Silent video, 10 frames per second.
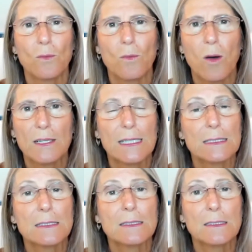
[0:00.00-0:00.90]
What
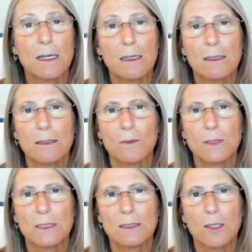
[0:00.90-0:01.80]
is stuck?
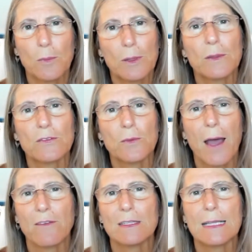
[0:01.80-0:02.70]
What is stopping me from
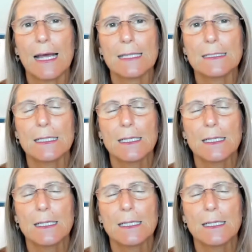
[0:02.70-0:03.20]
having that?